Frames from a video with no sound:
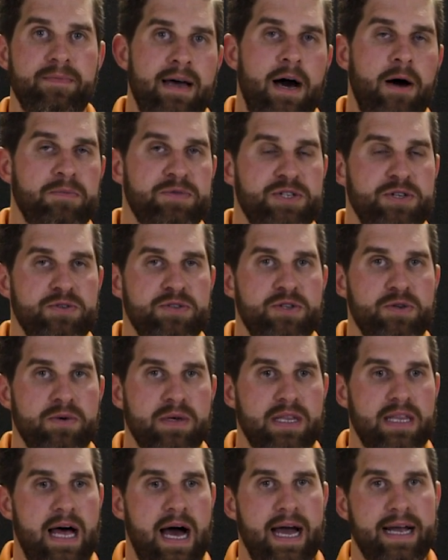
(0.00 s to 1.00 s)
It helps you
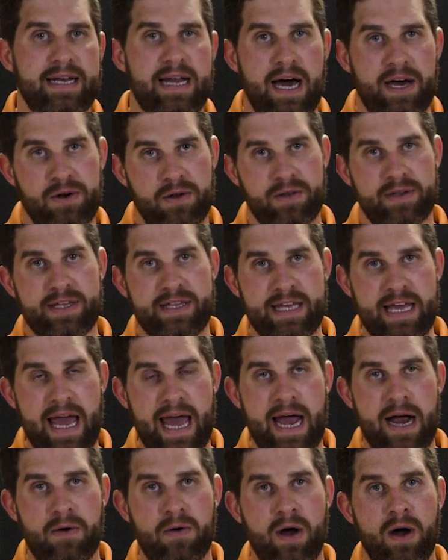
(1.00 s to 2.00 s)
to align not only the
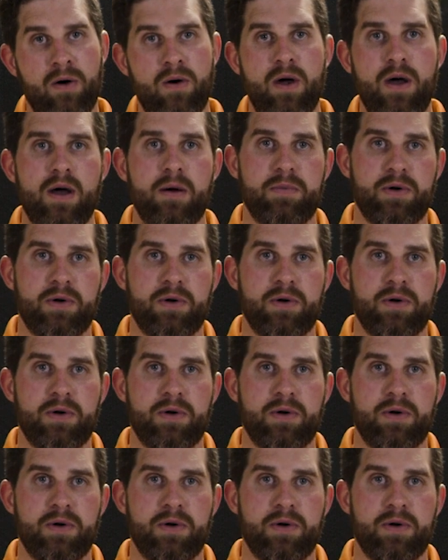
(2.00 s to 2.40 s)
arrow,